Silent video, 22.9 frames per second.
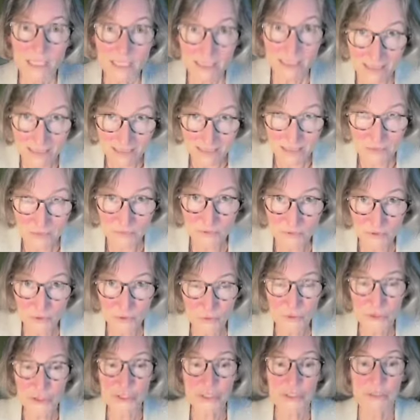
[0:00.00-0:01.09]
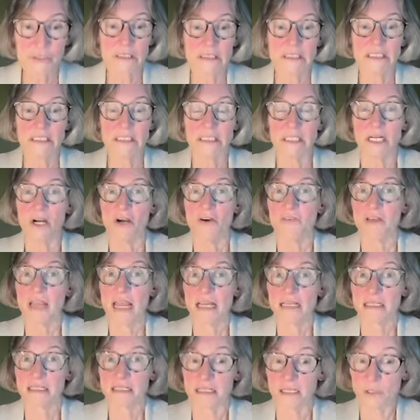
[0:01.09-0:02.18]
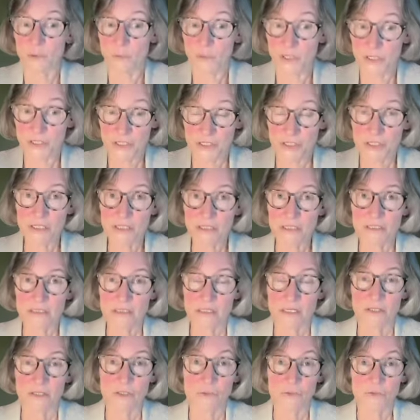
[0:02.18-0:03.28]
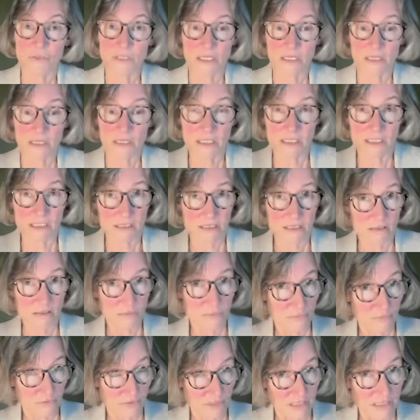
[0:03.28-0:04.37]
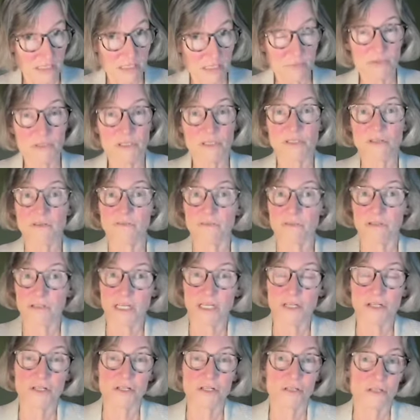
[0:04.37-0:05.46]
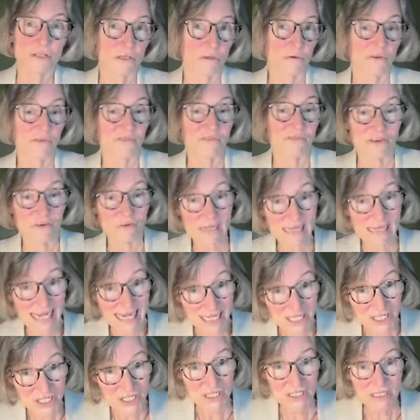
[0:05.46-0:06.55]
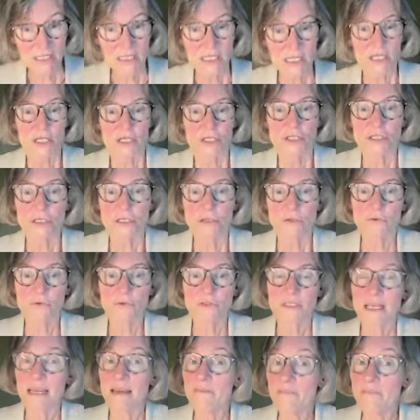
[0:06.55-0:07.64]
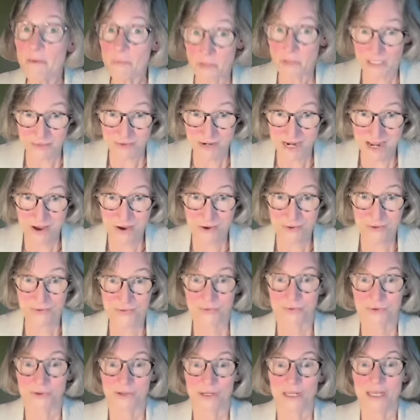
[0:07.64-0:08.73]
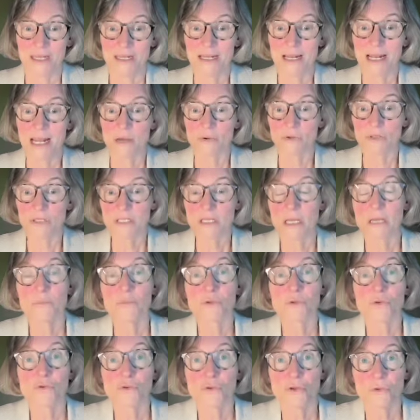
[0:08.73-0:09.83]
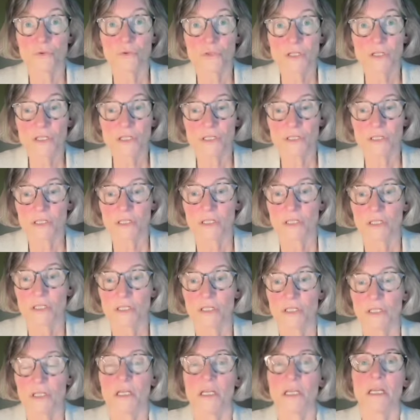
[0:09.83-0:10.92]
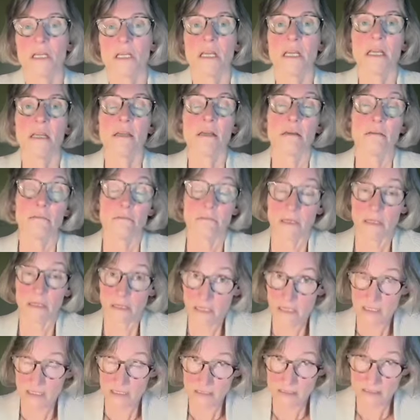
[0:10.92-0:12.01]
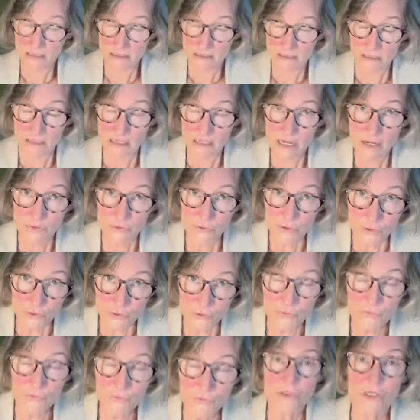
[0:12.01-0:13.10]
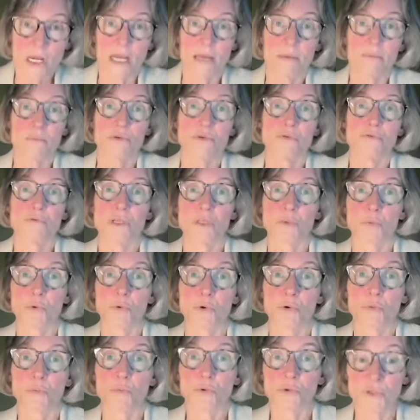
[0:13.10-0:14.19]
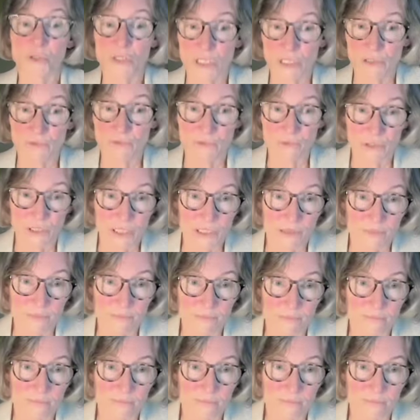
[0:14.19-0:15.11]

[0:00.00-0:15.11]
This approach of asking questions and using these principles of attention, slow, and variation slows everybody down and allows time to notice and allows you time to respond more skillfully.